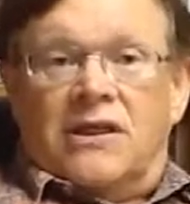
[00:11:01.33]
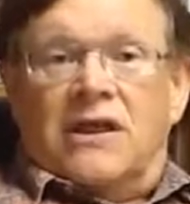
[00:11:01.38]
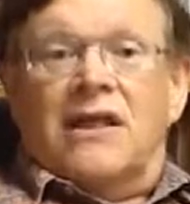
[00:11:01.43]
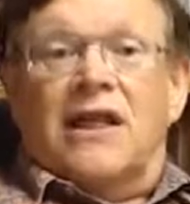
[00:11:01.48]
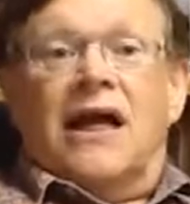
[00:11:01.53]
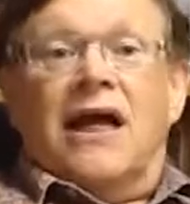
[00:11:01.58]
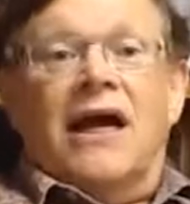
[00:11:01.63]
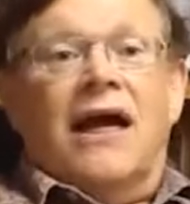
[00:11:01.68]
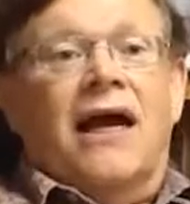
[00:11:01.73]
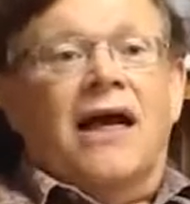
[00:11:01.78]

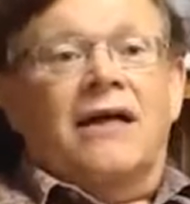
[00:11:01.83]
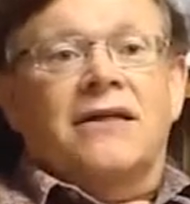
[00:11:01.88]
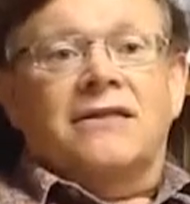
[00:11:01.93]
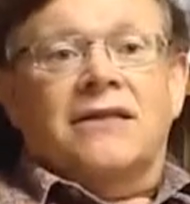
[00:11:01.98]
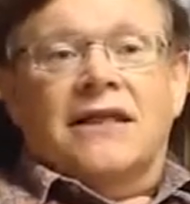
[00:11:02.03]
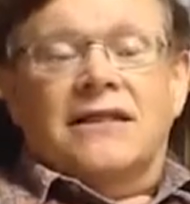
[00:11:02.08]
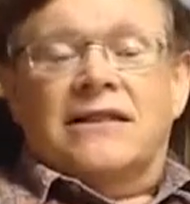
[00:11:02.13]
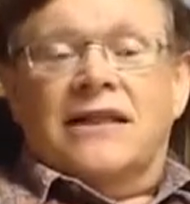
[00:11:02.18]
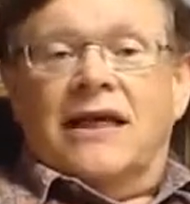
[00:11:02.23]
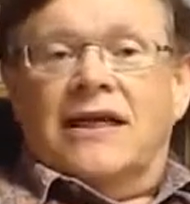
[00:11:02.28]
class, I
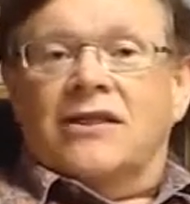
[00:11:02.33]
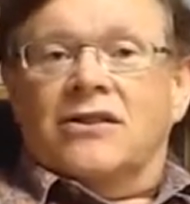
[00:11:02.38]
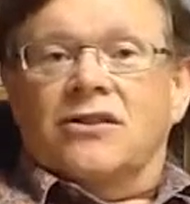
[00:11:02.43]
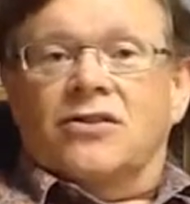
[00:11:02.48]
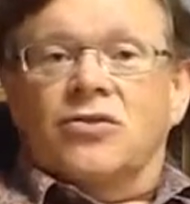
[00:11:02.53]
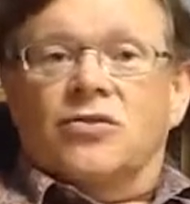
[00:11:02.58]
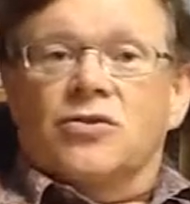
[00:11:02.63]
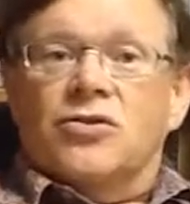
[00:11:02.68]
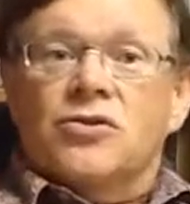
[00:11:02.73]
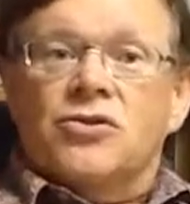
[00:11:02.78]
take
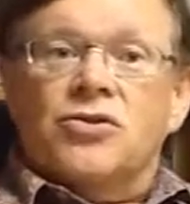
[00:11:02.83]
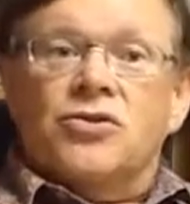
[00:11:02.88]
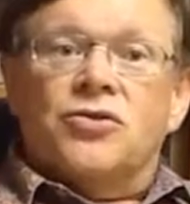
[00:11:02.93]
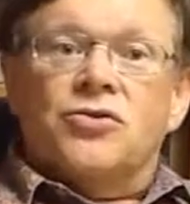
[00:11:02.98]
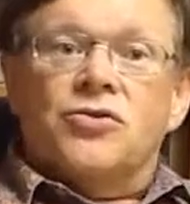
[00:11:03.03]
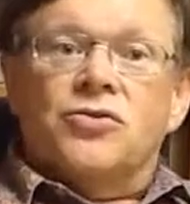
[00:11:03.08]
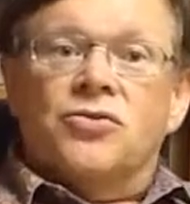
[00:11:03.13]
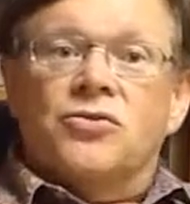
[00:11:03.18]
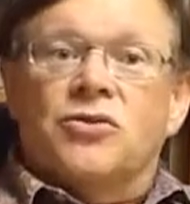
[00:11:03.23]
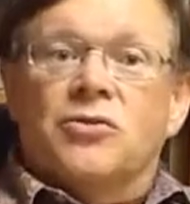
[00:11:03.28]
students
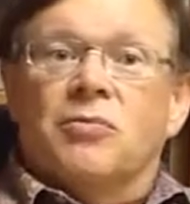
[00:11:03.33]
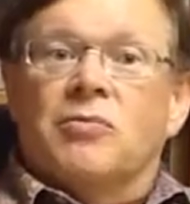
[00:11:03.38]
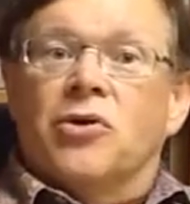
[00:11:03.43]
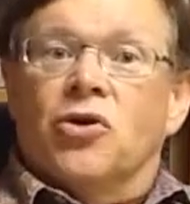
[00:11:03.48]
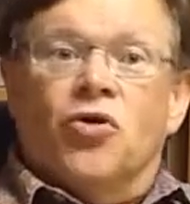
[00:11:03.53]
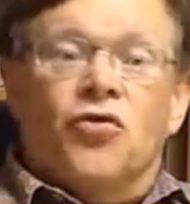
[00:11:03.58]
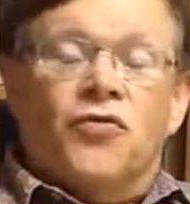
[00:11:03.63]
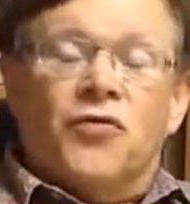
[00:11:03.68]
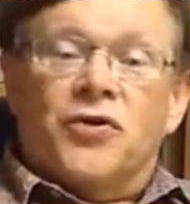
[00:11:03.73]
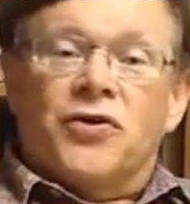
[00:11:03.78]
to the
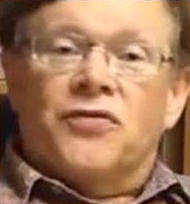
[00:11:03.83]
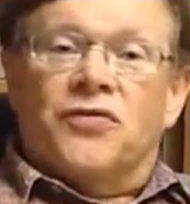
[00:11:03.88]
Milford